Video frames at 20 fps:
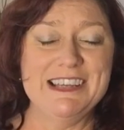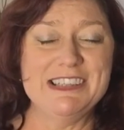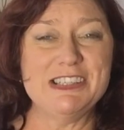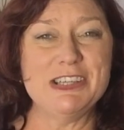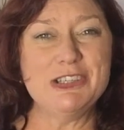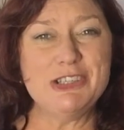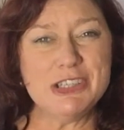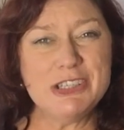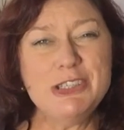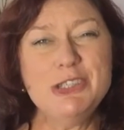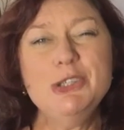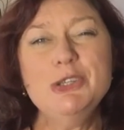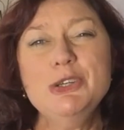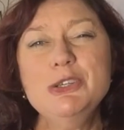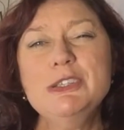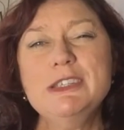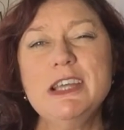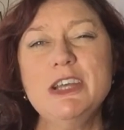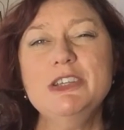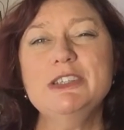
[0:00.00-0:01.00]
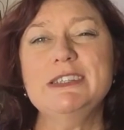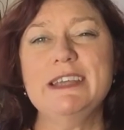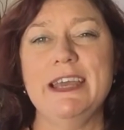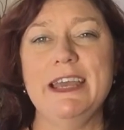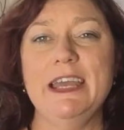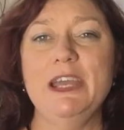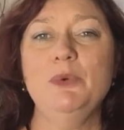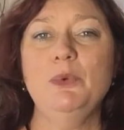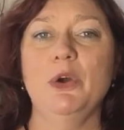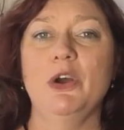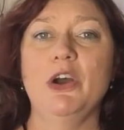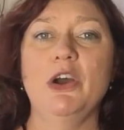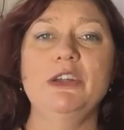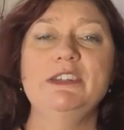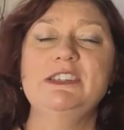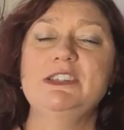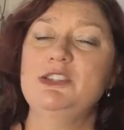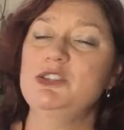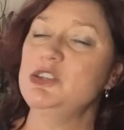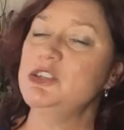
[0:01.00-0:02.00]
So just use those
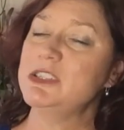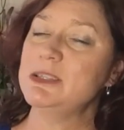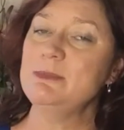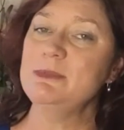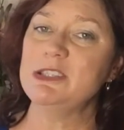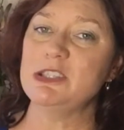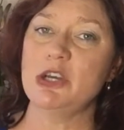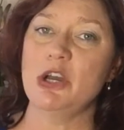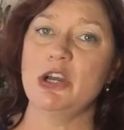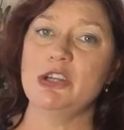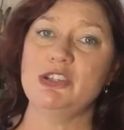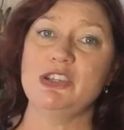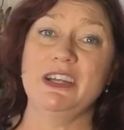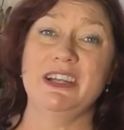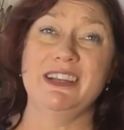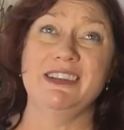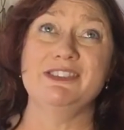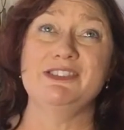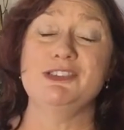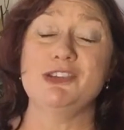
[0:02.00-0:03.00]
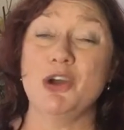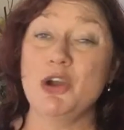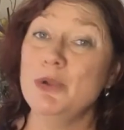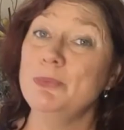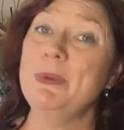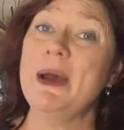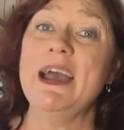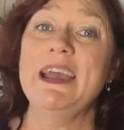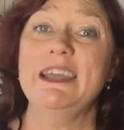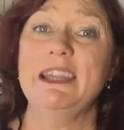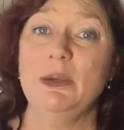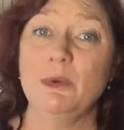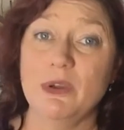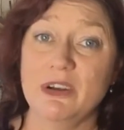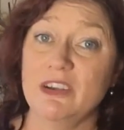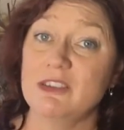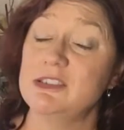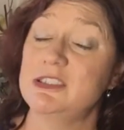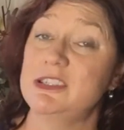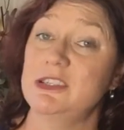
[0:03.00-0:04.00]
keywords, do some searching, don't pay anyone
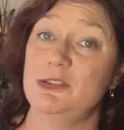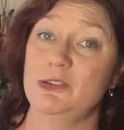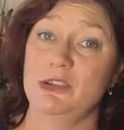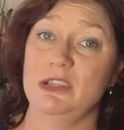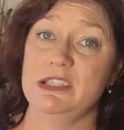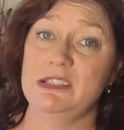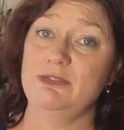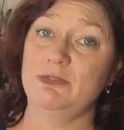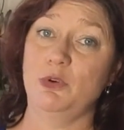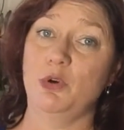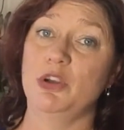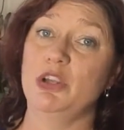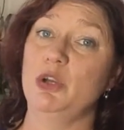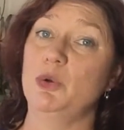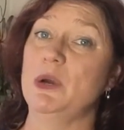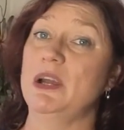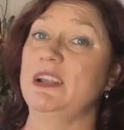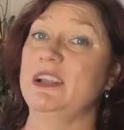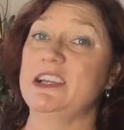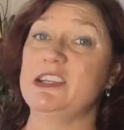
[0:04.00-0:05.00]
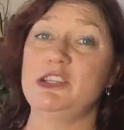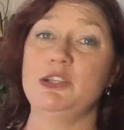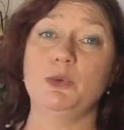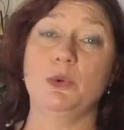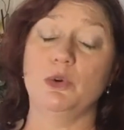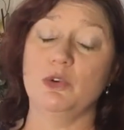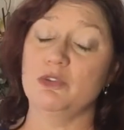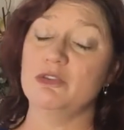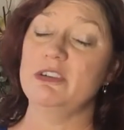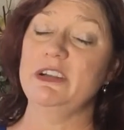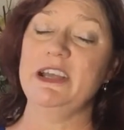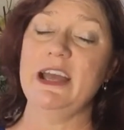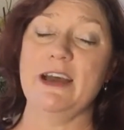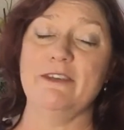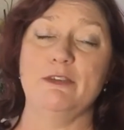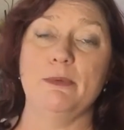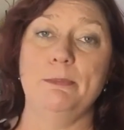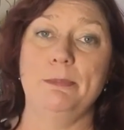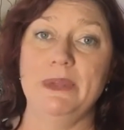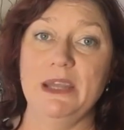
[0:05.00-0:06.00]
else to do this for you unless you already
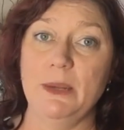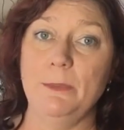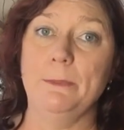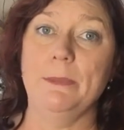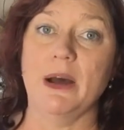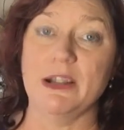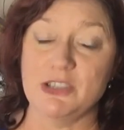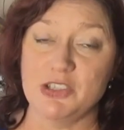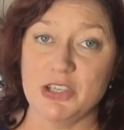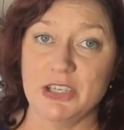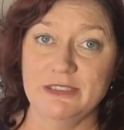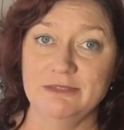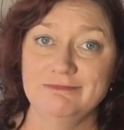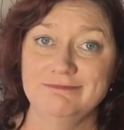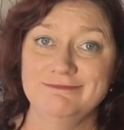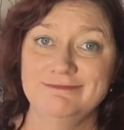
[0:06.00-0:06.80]
have a big budget.